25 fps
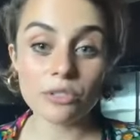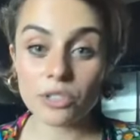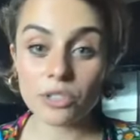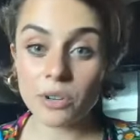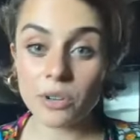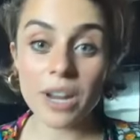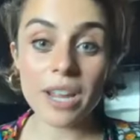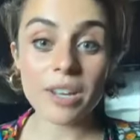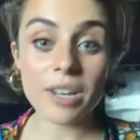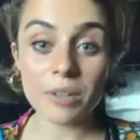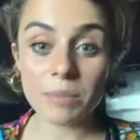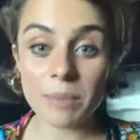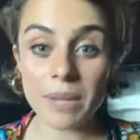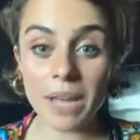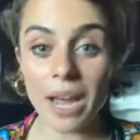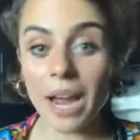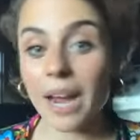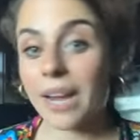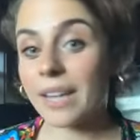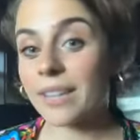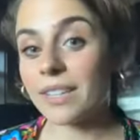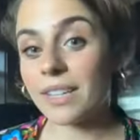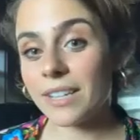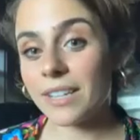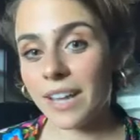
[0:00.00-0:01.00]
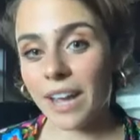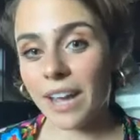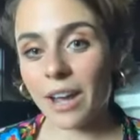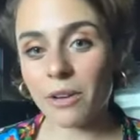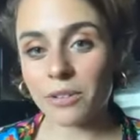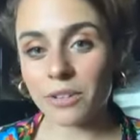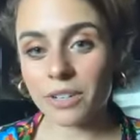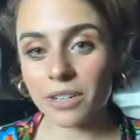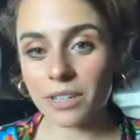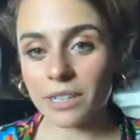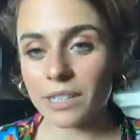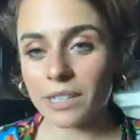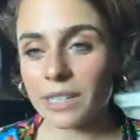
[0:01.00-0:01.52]
trained behind the
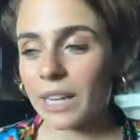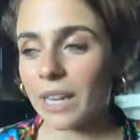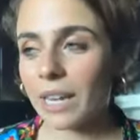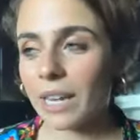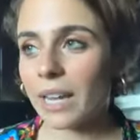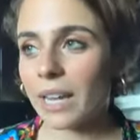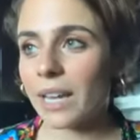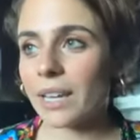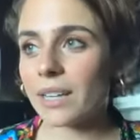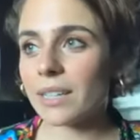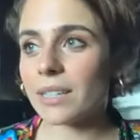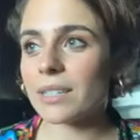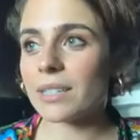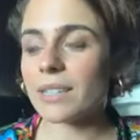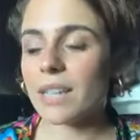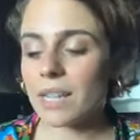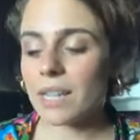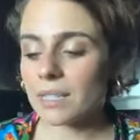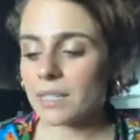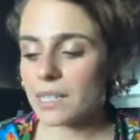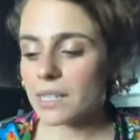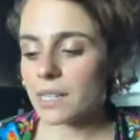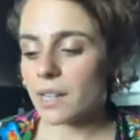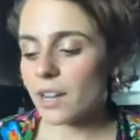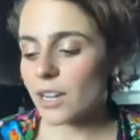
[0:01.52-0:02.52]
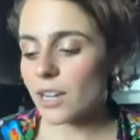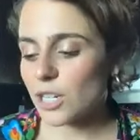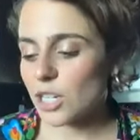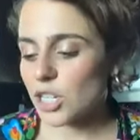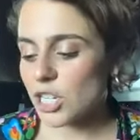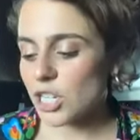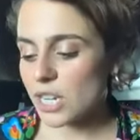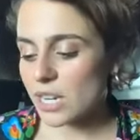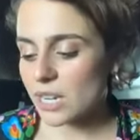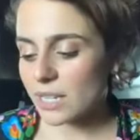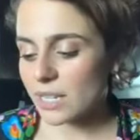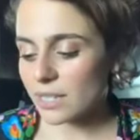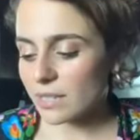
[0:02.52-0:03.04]
counter and slung
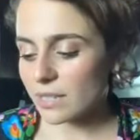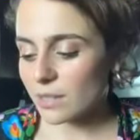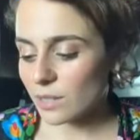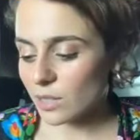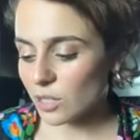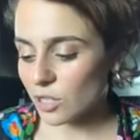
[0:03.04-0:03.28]
cheese.